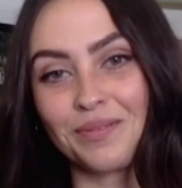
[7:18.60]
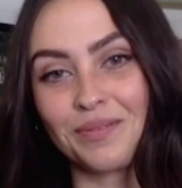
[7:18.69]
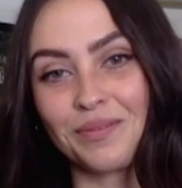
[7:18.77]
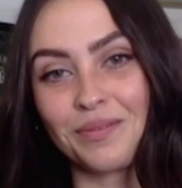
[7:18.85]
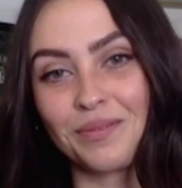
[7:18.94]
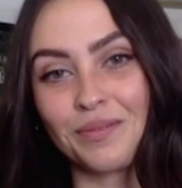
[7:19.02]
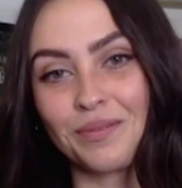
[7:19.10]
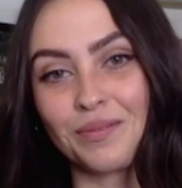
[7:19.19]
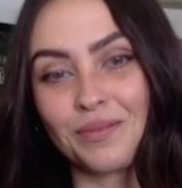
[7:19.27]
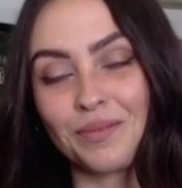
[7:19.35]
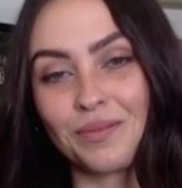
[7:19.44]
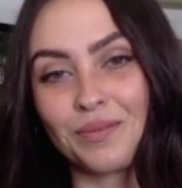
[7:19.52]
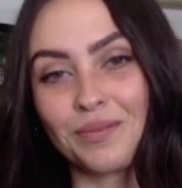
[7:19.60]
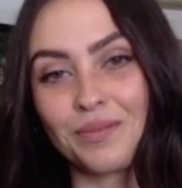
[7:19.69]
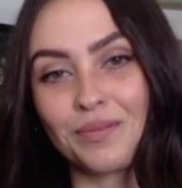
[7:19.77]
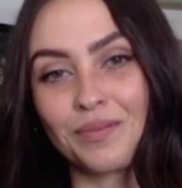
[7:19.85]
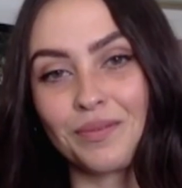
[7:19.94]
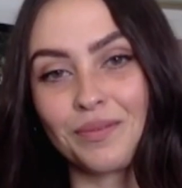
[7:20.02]

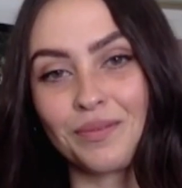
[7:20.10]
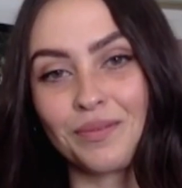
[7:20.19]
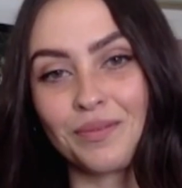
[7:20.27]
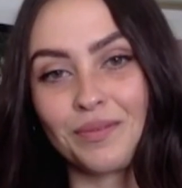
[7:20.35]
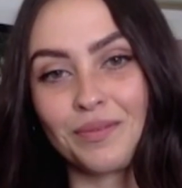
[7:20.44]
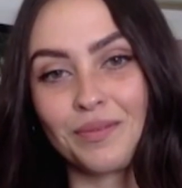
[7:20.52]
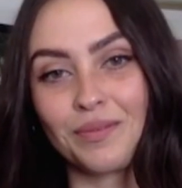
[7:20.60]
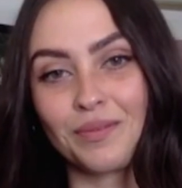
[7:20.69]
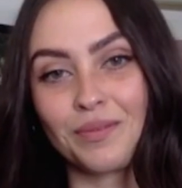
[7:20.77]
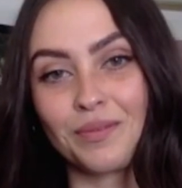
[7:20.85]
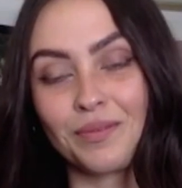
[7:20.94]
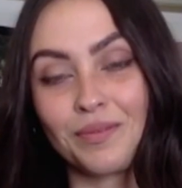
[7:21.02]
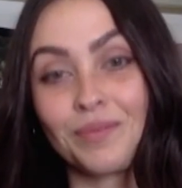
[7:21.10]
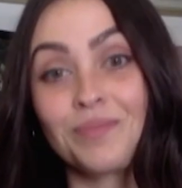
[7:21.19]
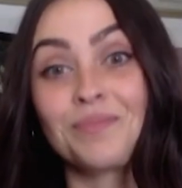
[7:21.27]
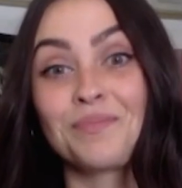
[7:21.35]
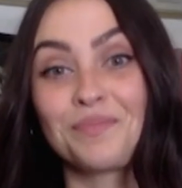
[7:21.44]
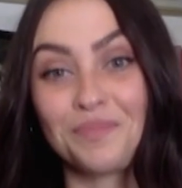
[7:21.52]

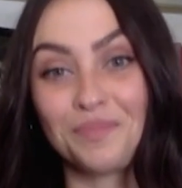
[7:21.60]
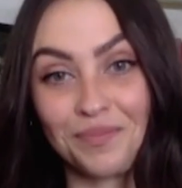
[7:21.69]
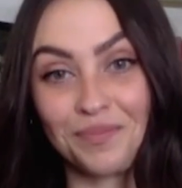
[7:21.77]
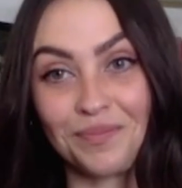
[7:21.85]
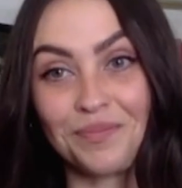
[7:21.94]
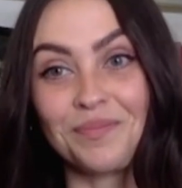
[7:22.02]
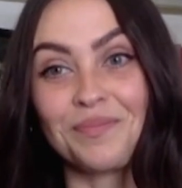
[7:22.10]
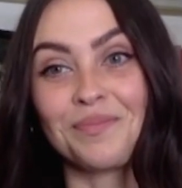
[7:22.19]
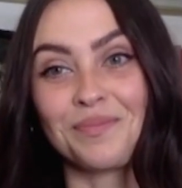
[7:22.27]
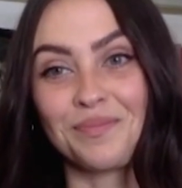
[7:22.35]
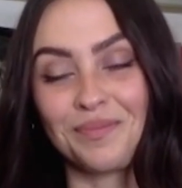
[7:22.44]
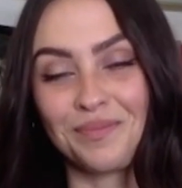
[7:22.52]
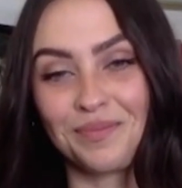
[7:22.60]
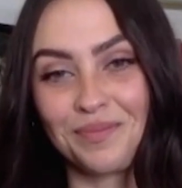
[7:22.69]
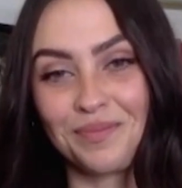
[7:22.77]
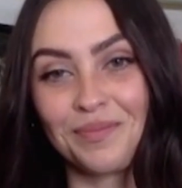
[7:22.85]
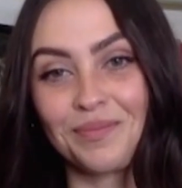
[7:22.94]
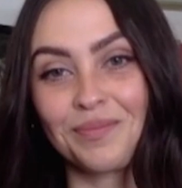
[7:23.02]

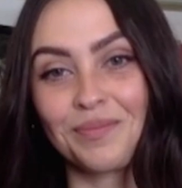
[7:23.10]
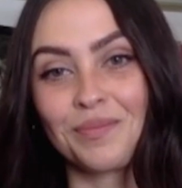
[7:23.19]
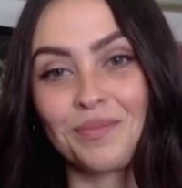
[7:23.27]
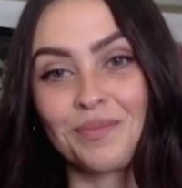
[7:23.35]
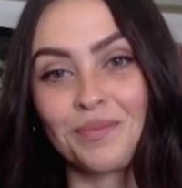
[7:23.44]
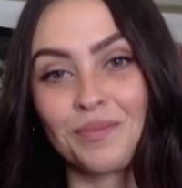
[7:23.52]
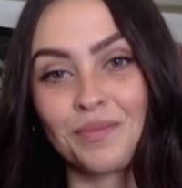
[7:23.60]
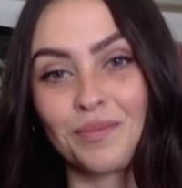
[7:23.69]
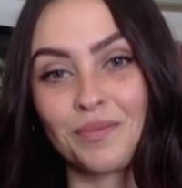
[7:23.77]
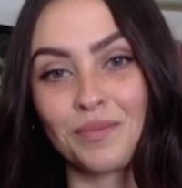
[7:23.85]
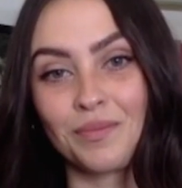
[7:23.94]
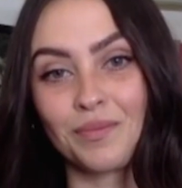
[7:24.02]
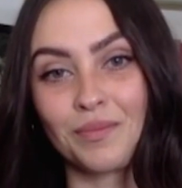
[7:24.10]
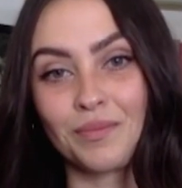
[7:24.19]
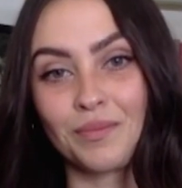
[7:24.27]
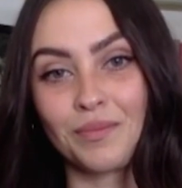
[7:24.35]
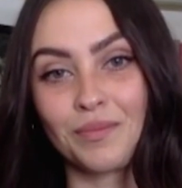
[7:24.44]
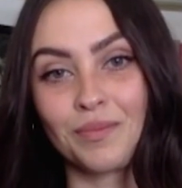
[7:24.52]

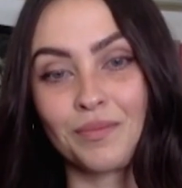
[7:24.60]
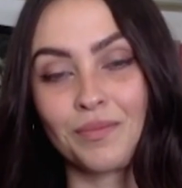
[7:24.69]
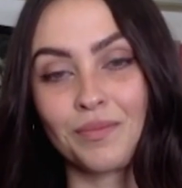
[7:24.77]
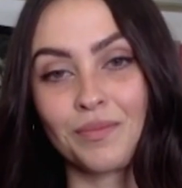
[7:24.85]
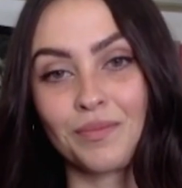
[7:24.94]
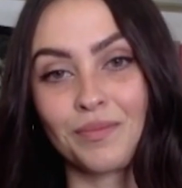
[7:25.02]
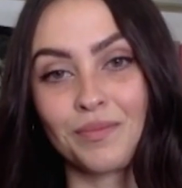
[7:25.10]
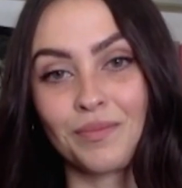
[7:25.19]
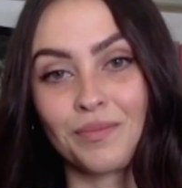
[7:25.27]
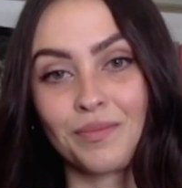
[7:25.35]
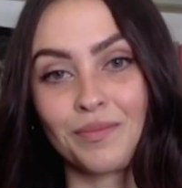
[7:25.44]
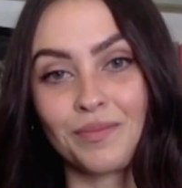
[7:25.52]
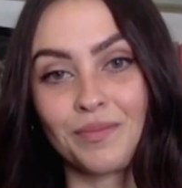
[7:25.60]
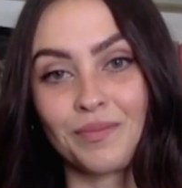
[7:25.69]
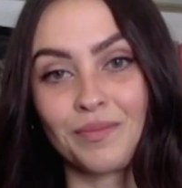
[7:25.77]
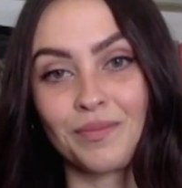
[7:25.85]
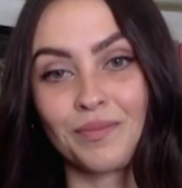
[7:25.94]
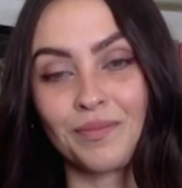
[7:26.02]

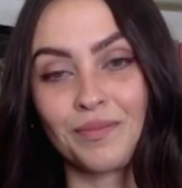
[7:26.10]
No words are spoken by the person on screen.